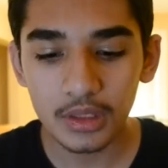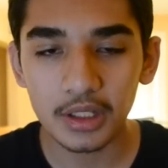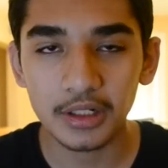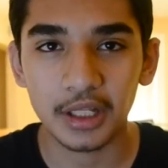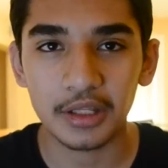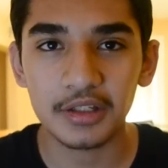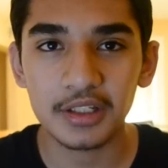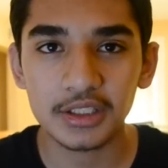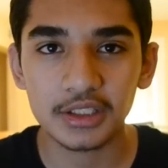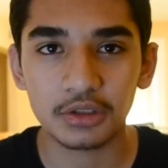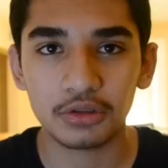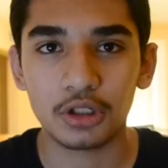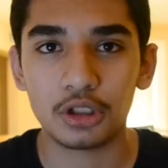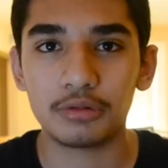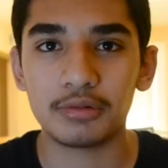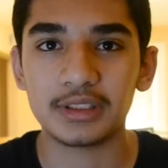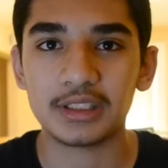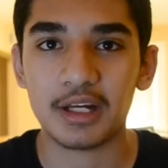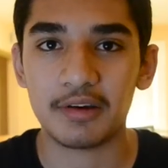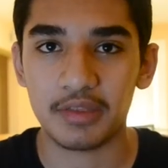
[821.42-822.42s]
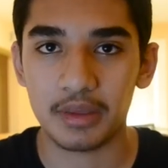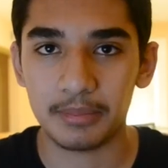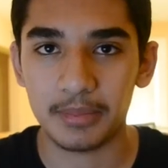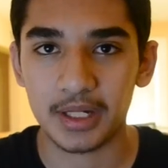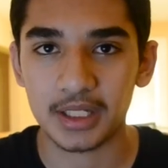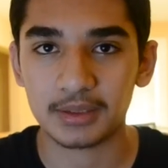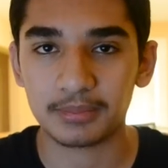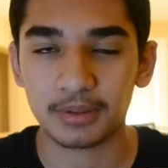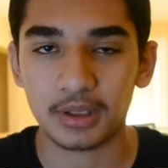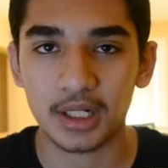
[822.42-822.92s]
Now these don't always have the
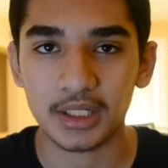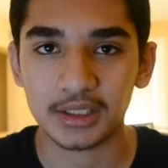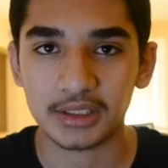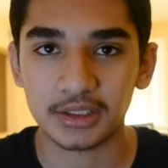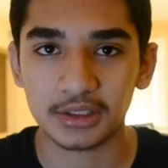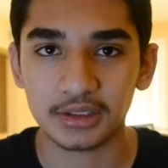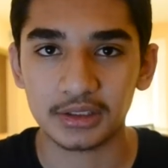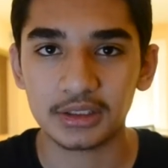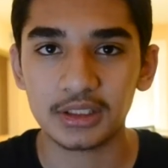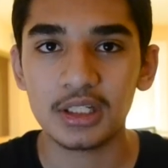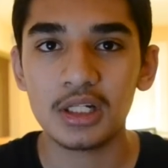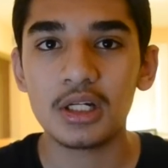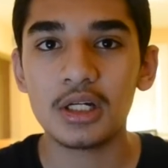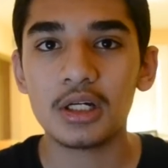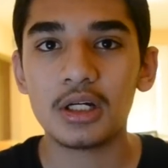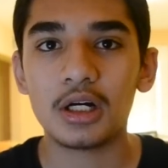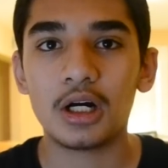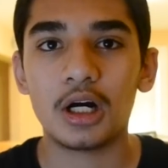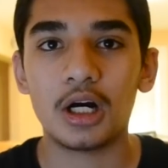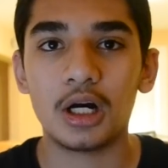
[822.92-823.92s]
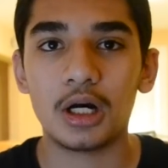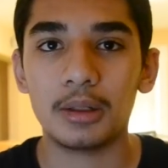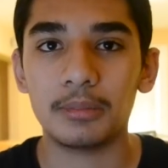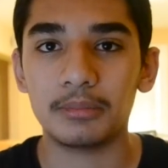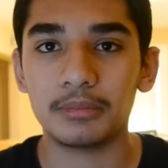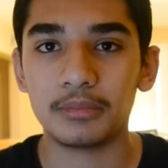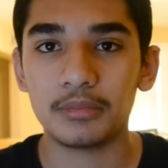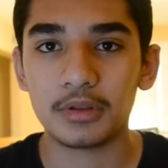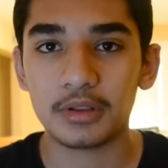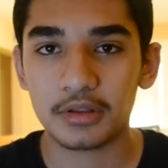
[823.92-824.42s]
best processors,
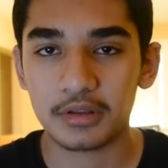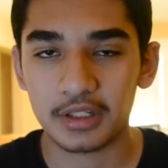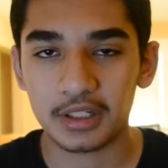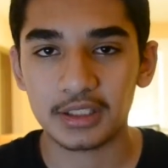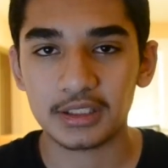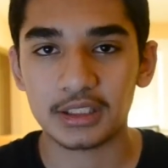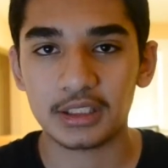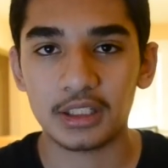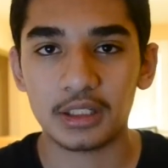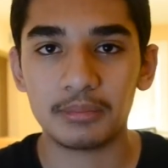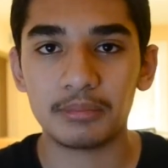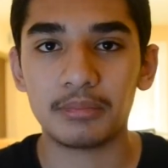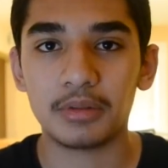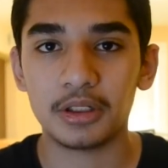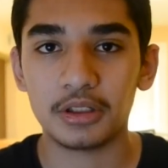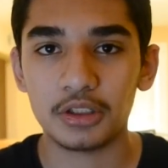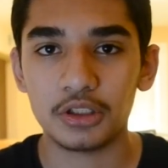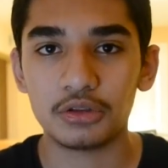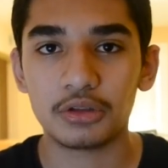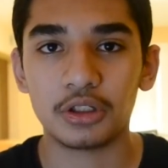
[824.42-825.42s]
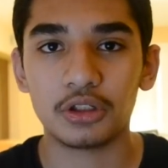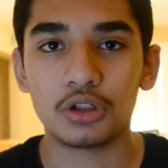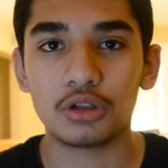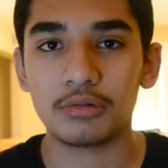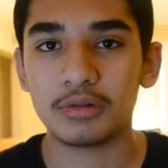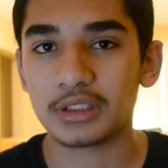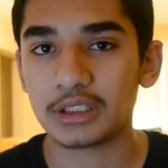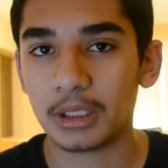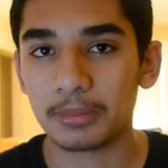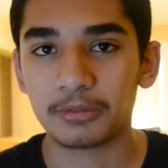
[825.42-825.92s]
um, things in them, but you can
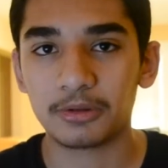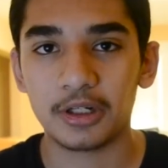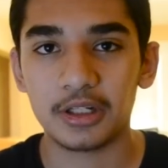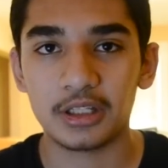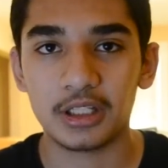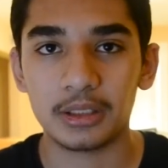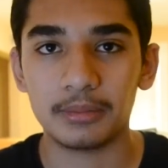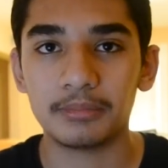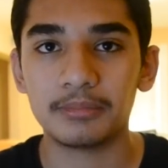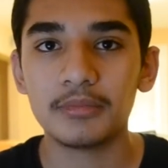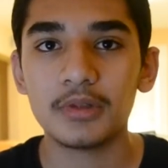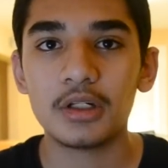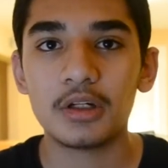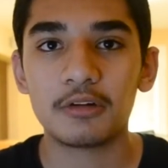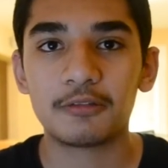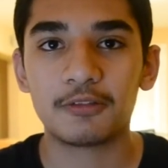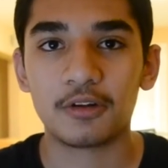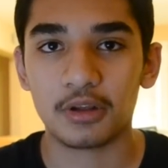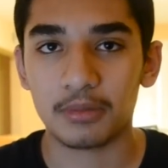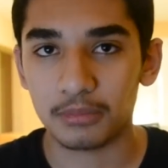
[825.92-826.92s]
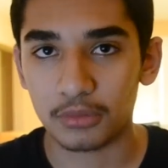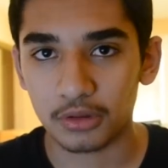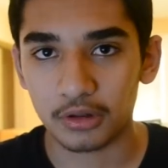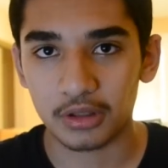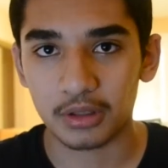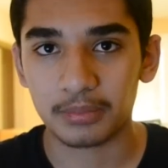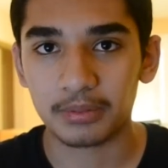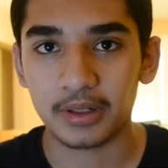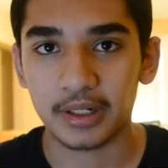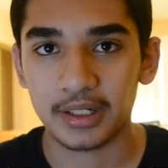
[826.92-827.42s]
always upgrade them for the more
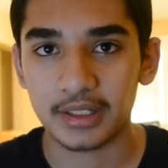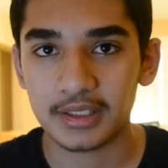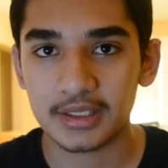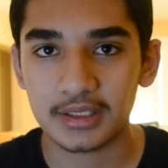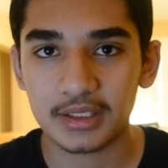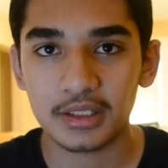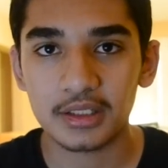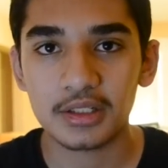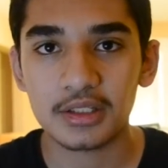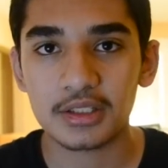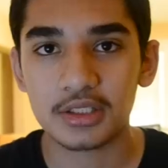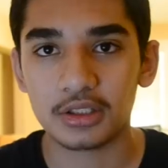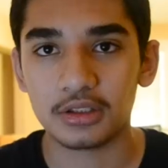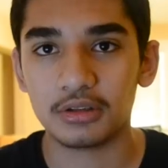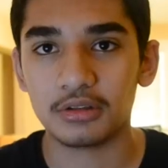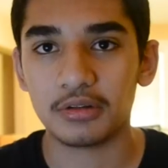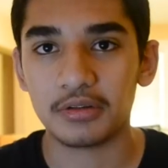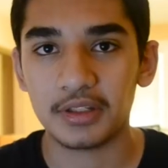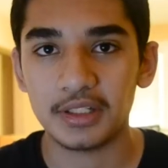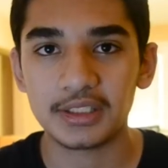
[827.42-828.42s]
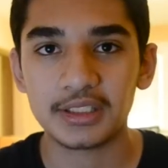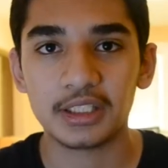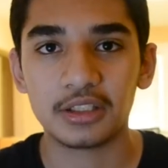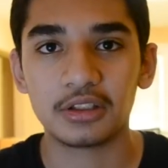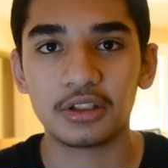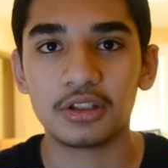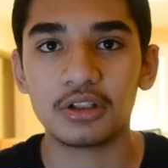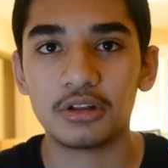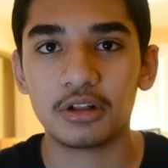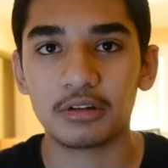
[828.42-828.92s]
the price. So these
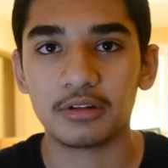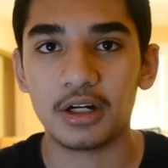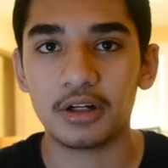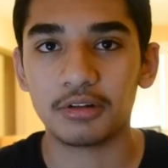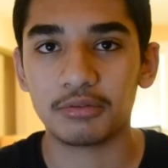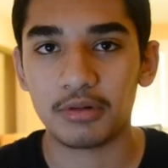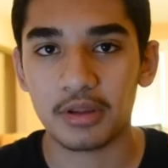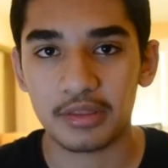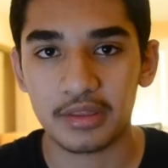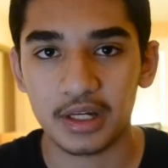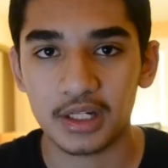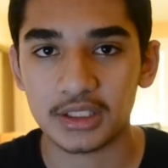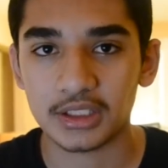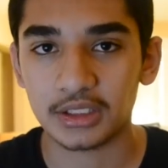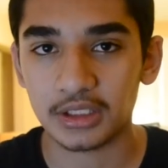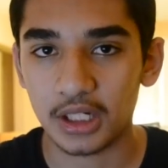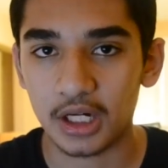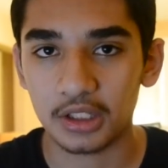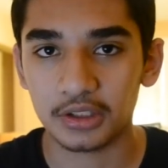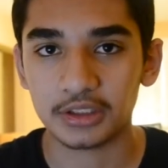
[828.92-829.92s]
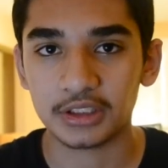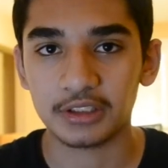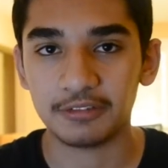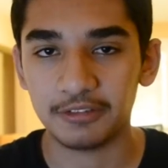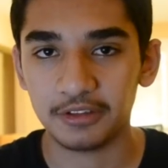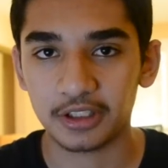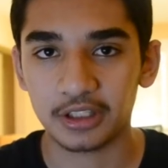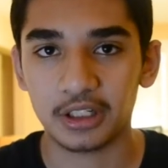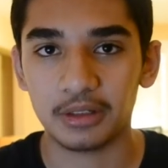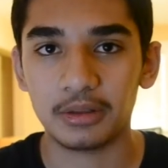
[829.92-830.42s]
can go around one thousand dollars if
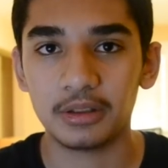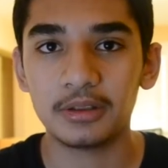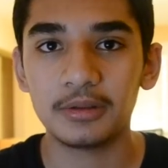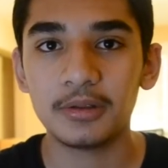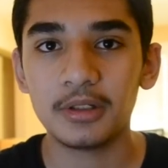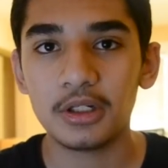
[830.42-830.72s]
you're gonna